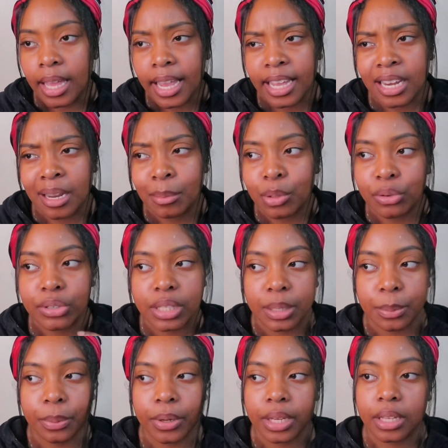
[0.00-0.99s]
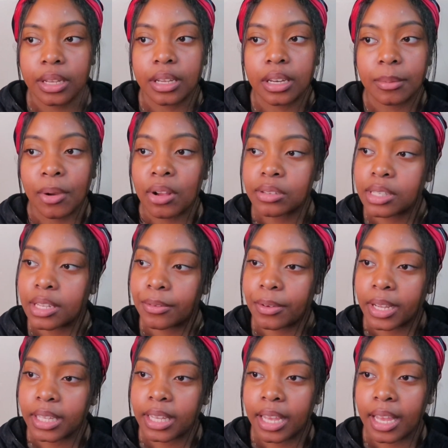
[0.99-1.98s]
And I'm usually pretty good about stuff
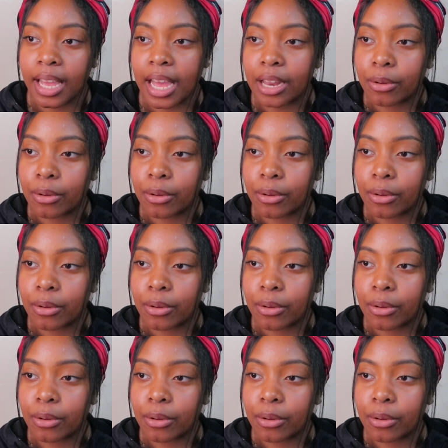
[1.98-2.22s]
like that.